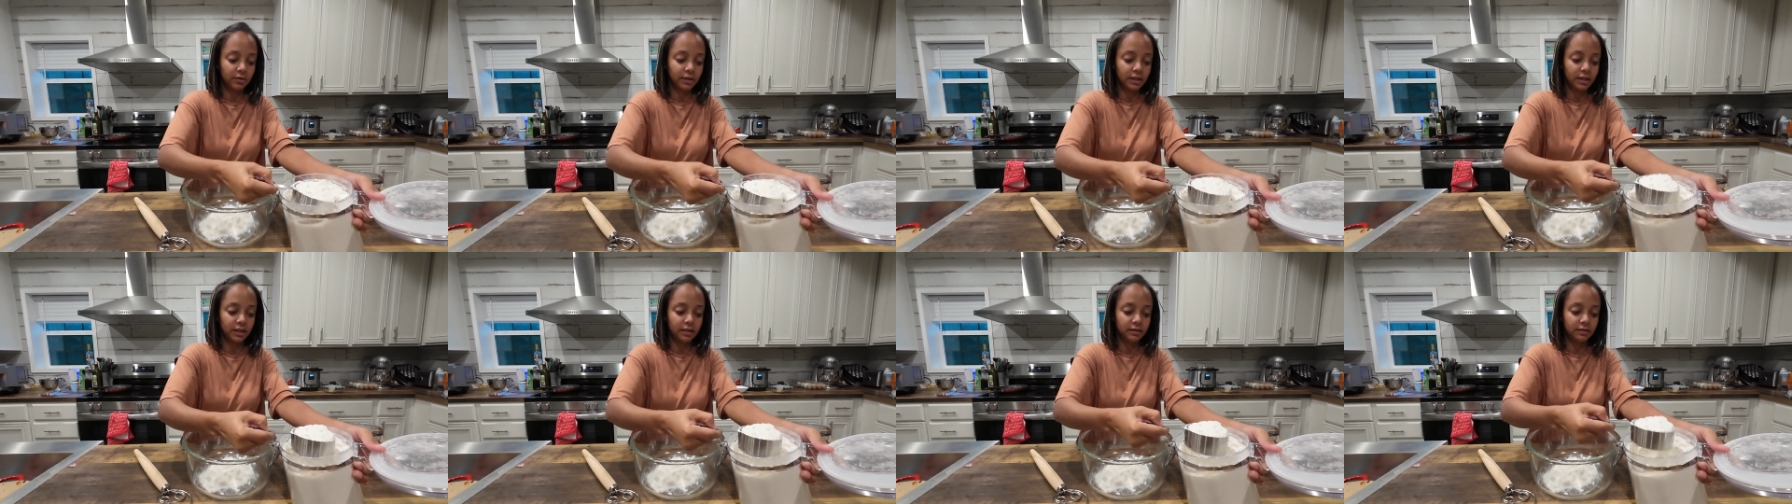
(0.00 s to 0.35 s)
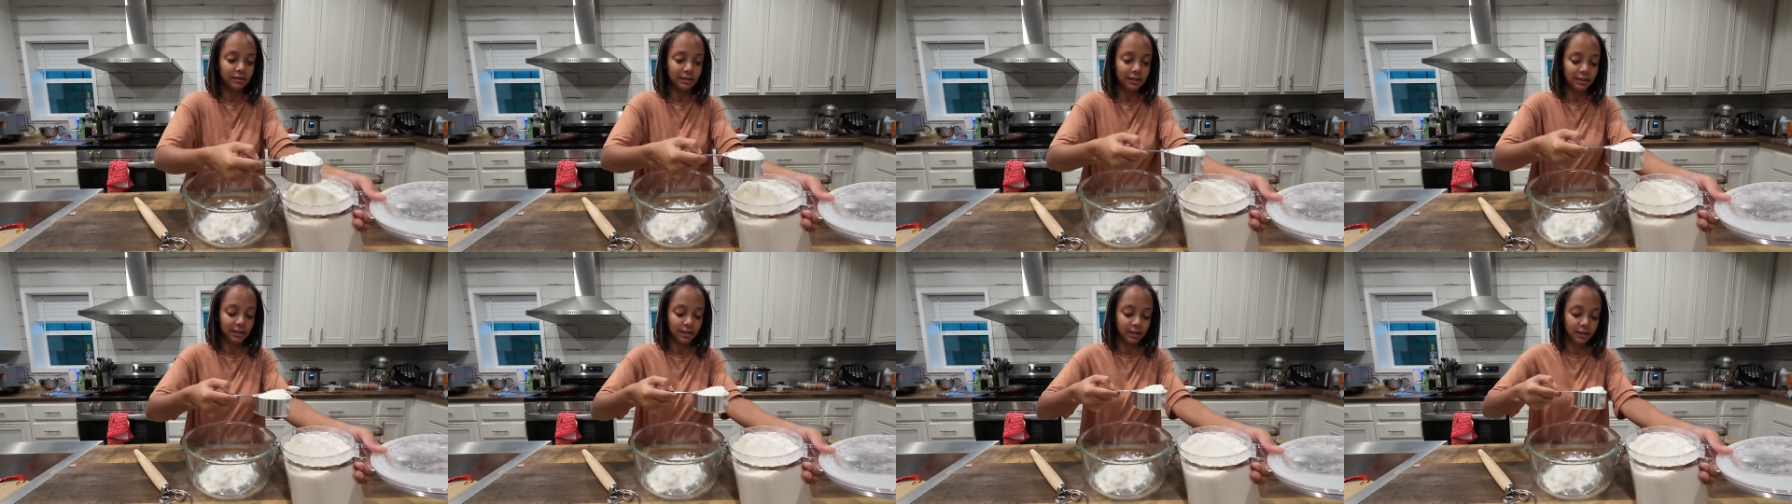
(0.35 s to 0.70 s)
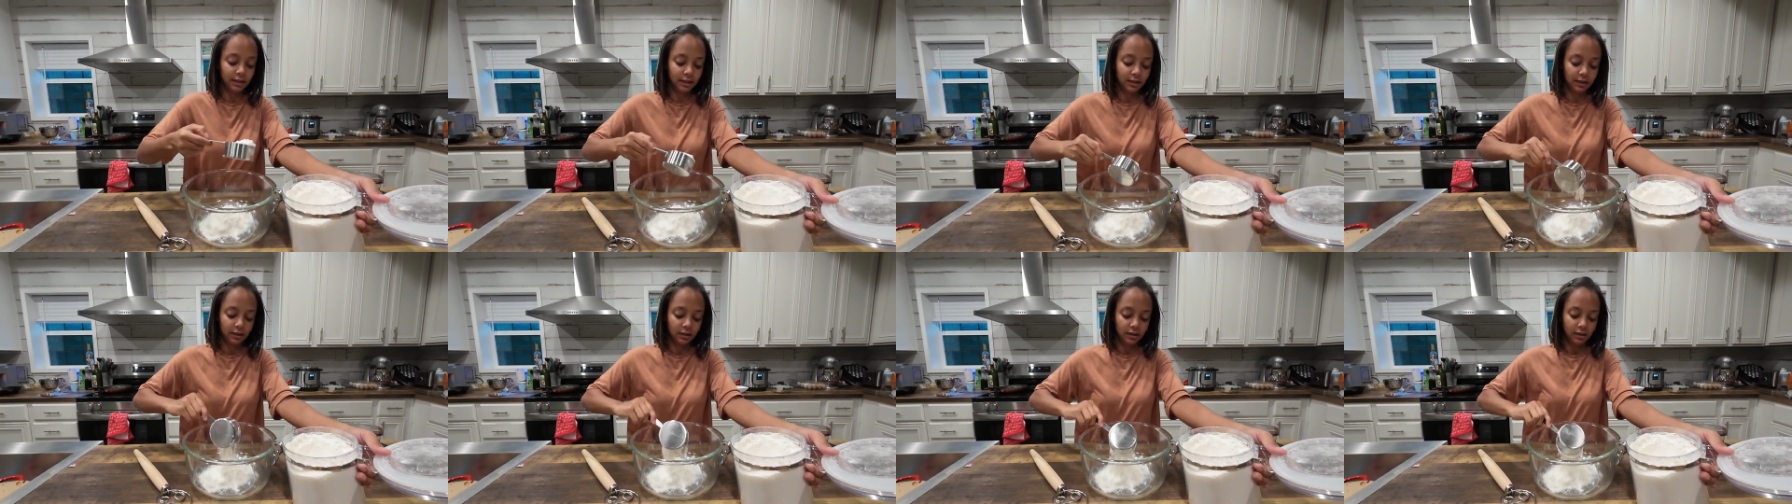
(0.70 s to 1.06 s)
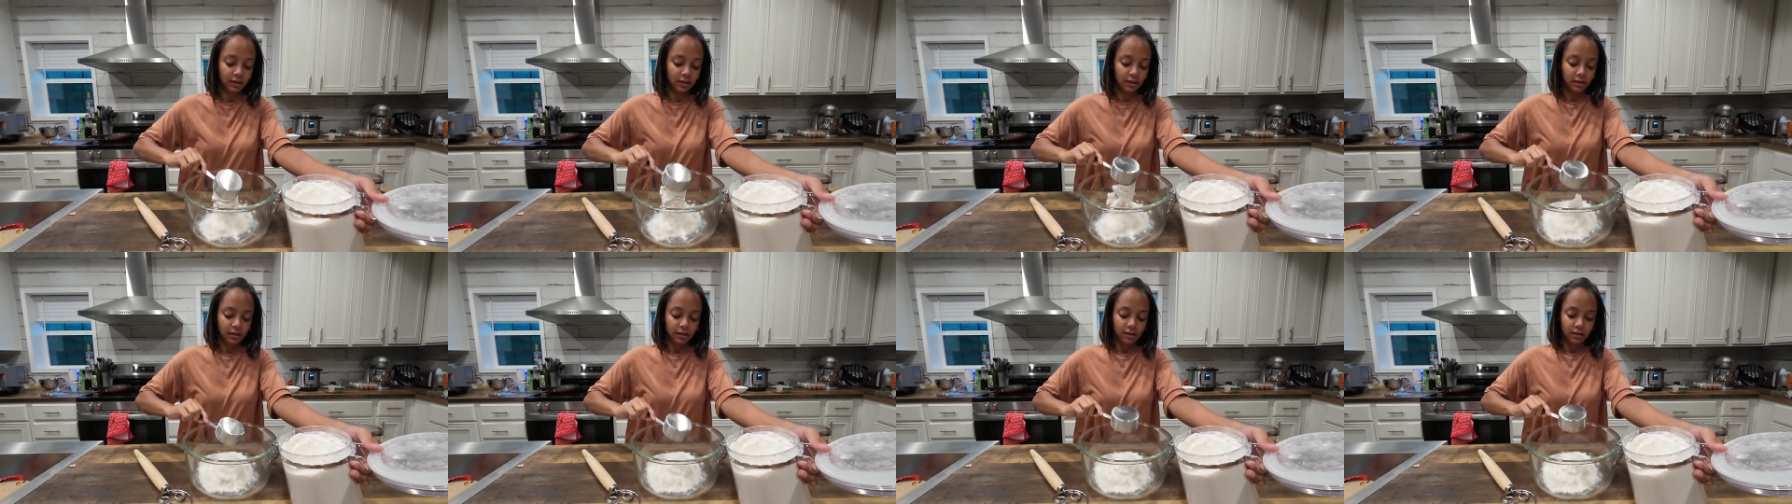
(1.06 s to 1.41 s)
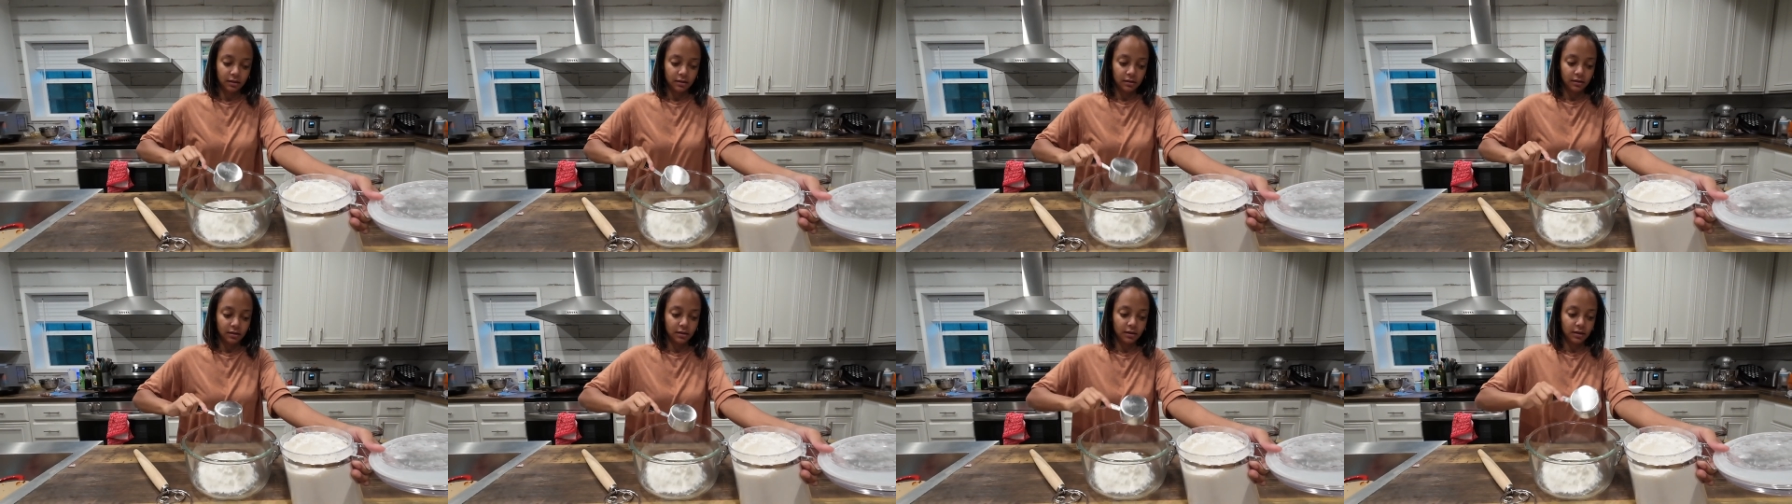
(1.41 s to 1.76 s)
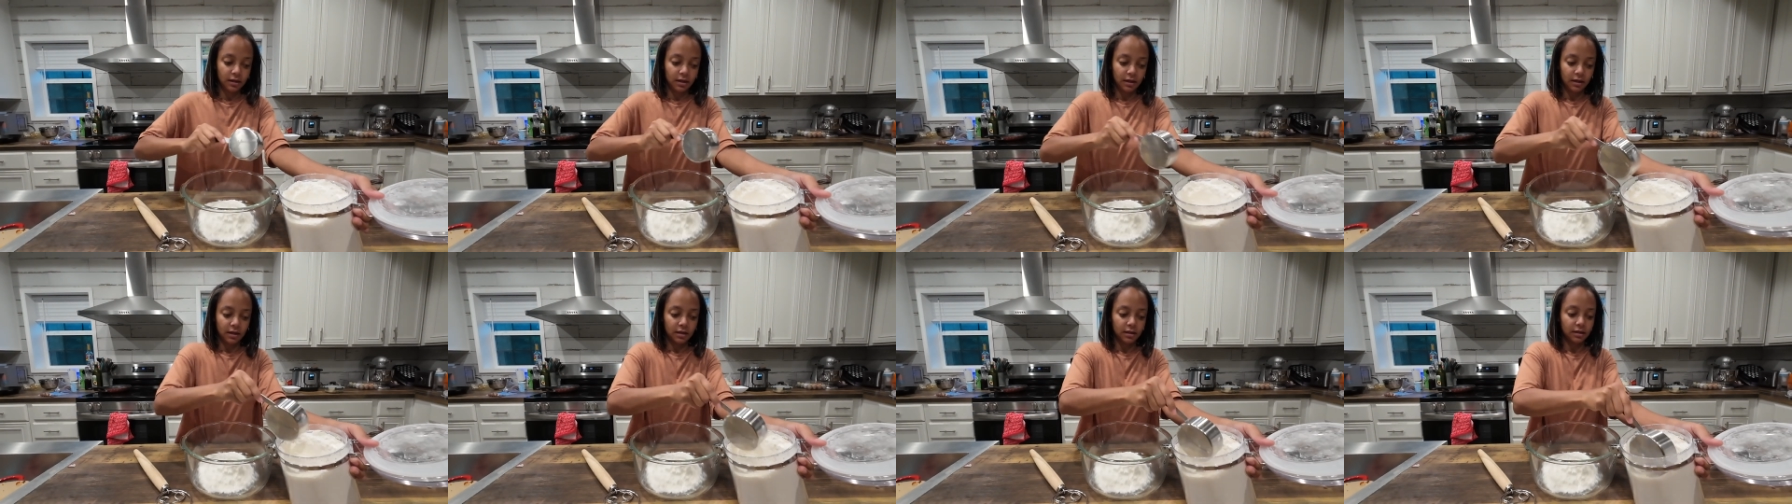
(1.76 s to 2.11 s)
easy,
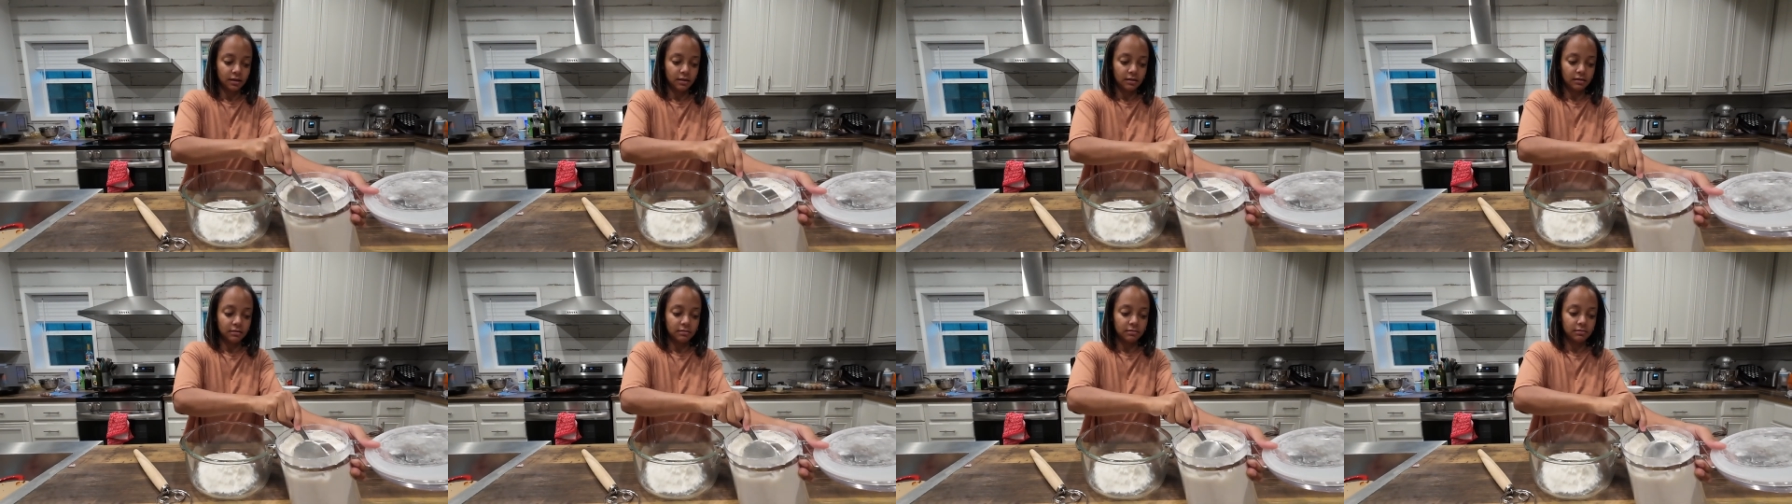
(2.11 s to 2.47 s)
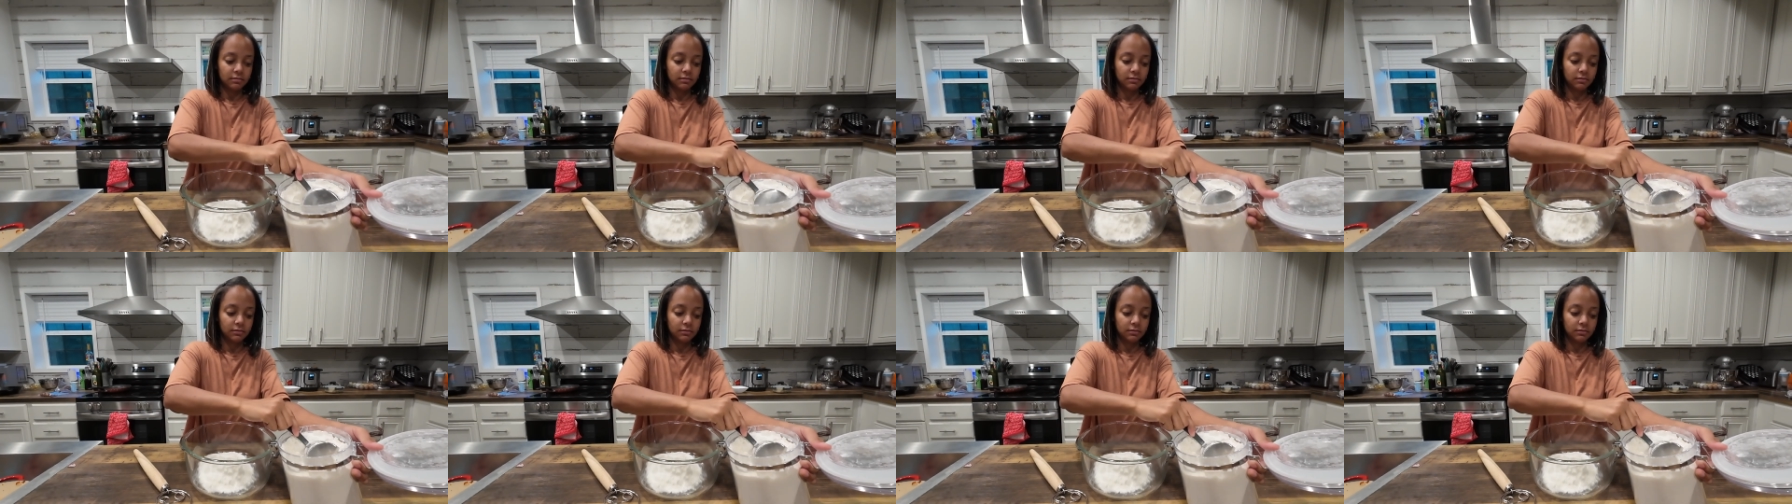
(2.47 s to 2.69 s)
and